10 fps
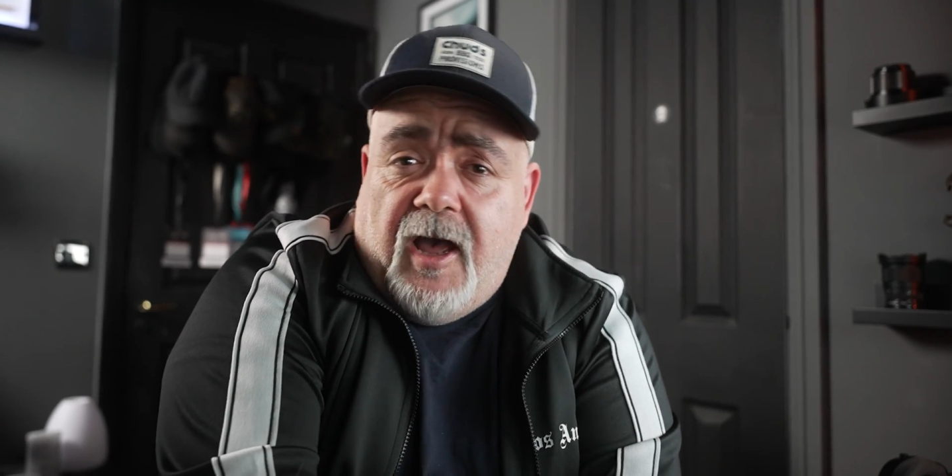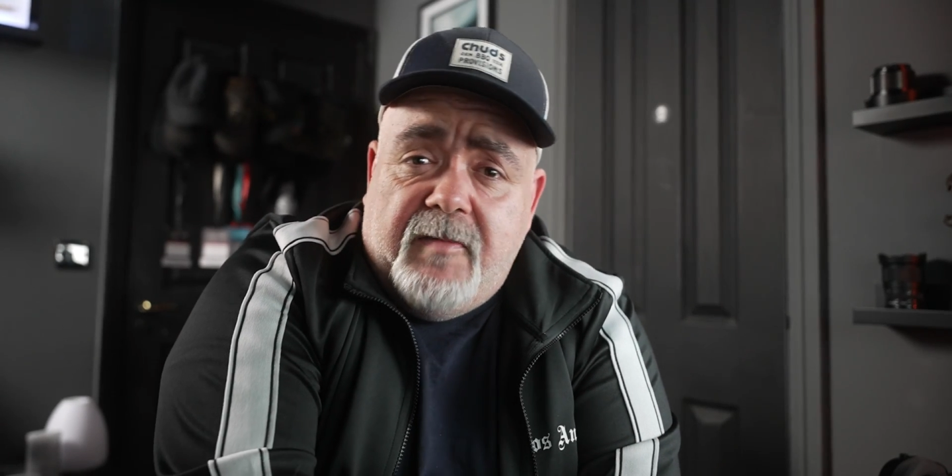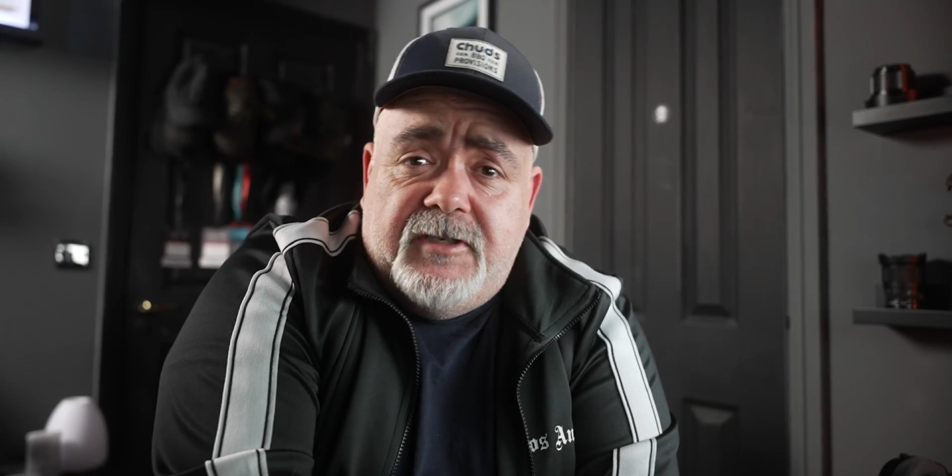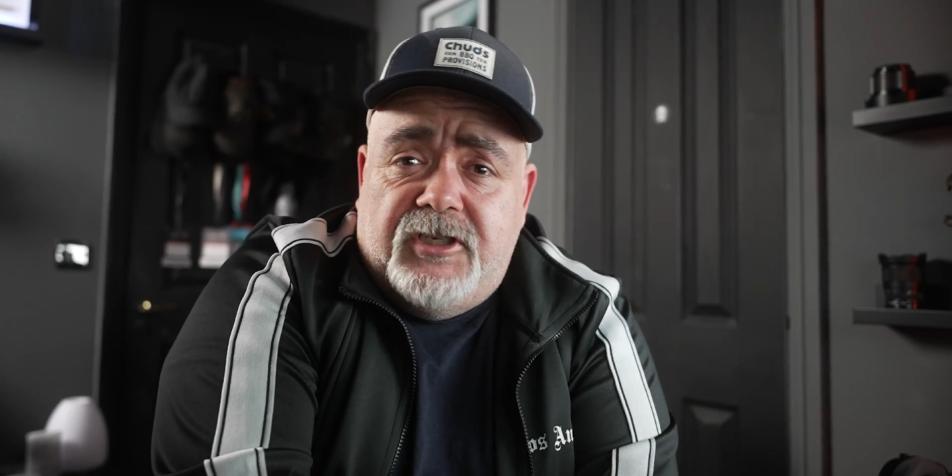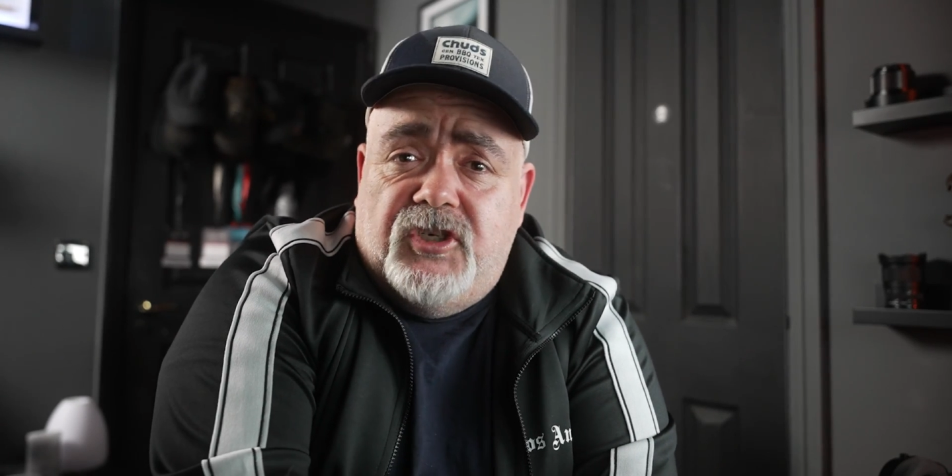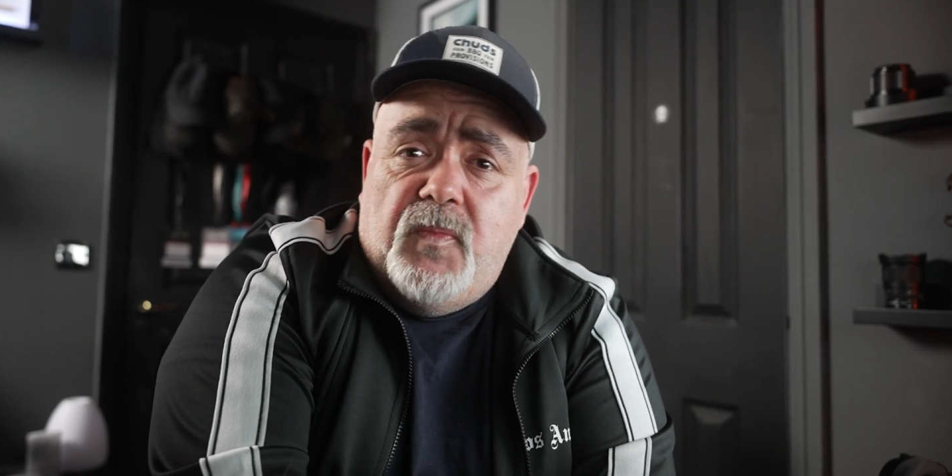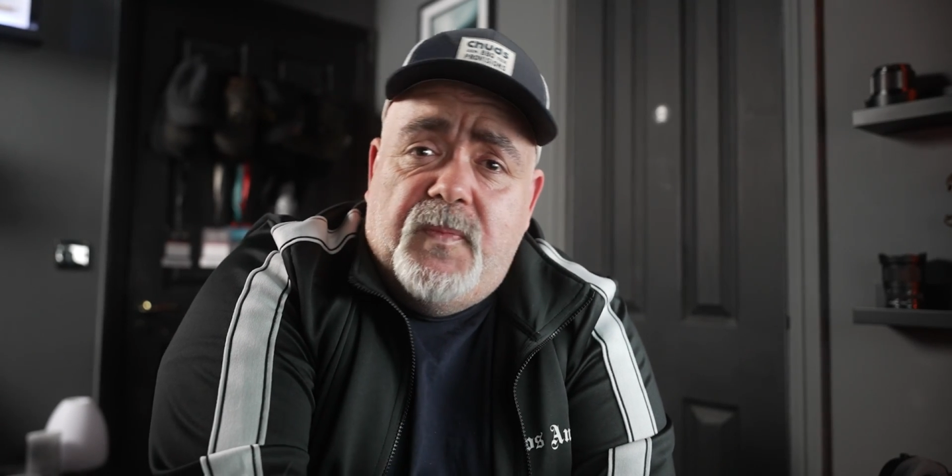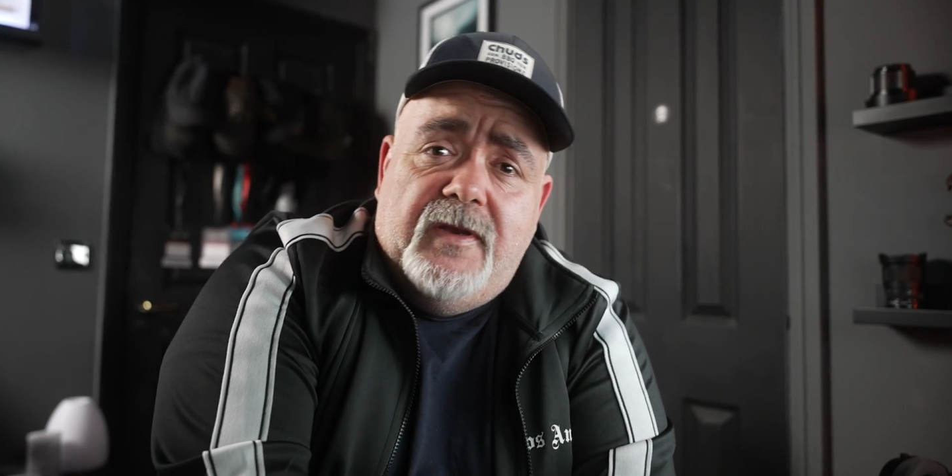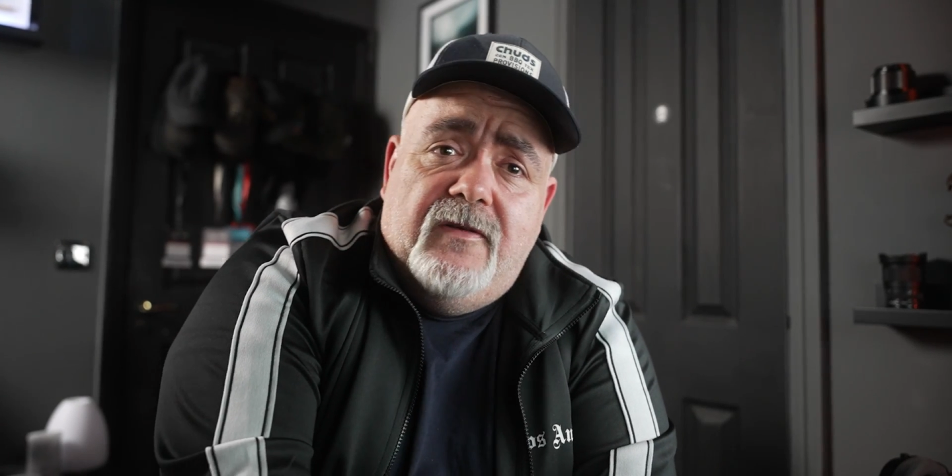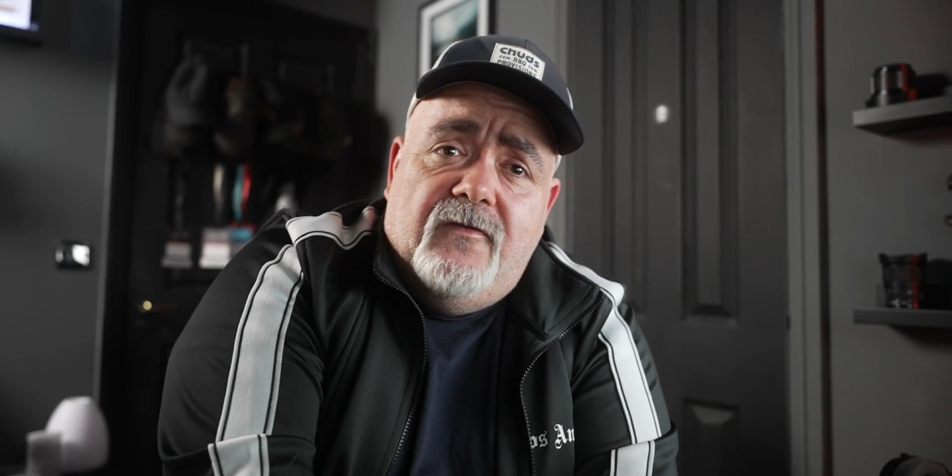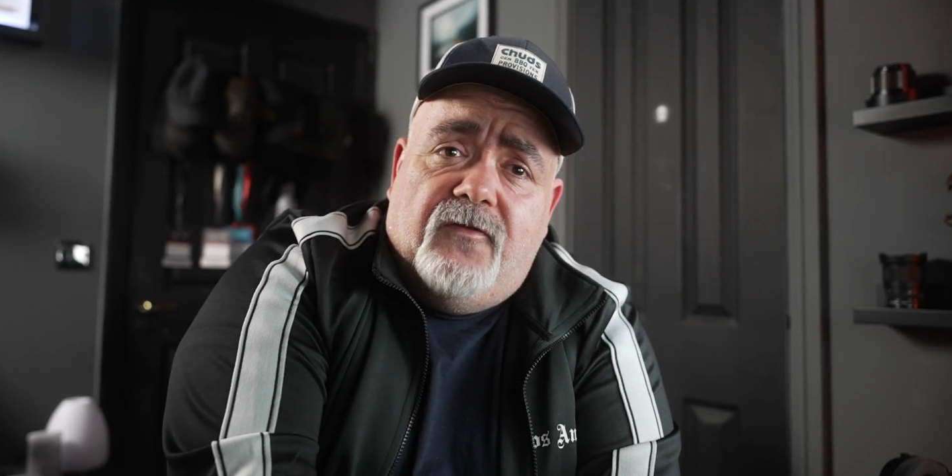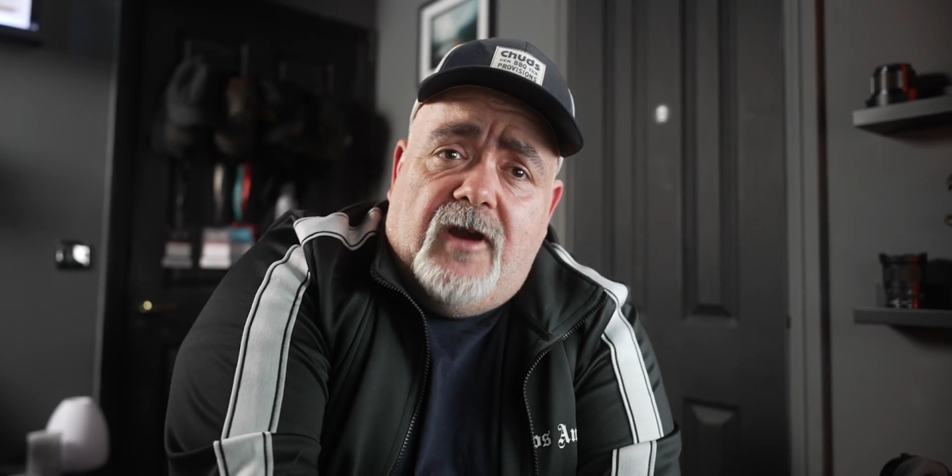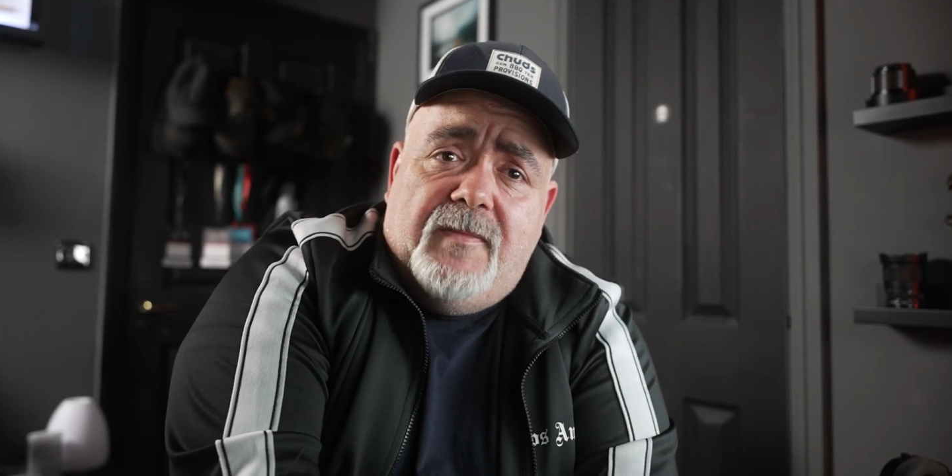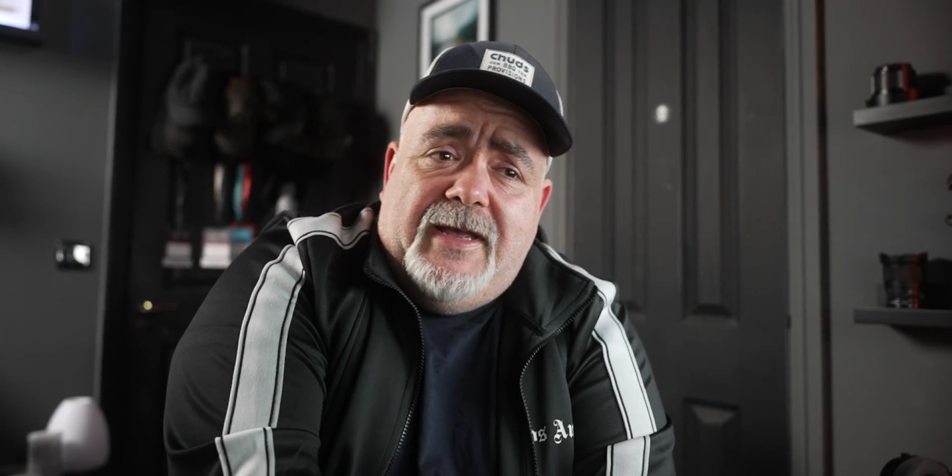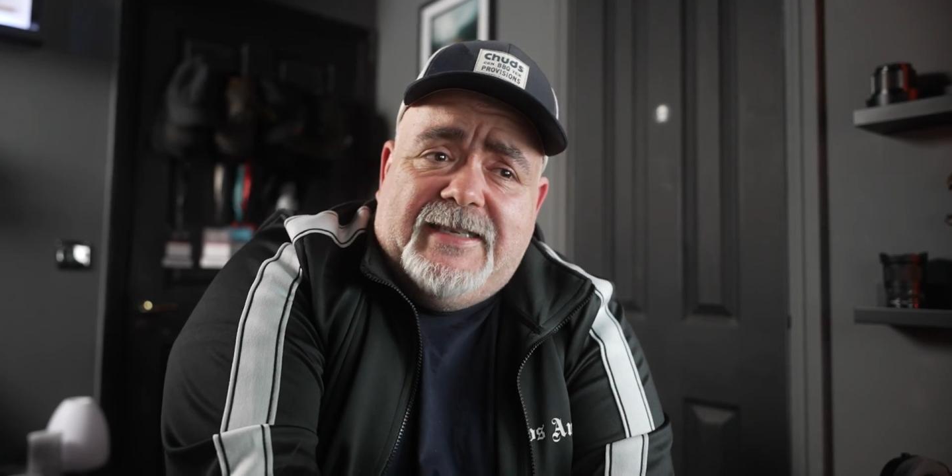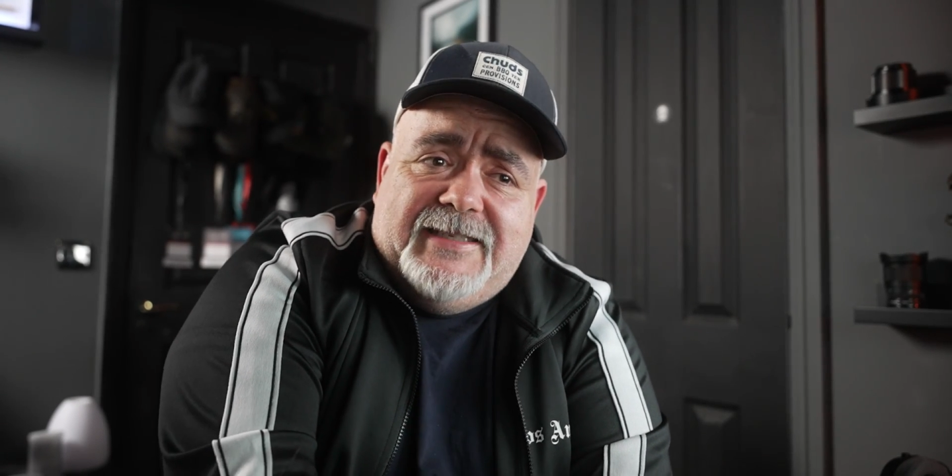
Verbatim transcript: I was jumping from a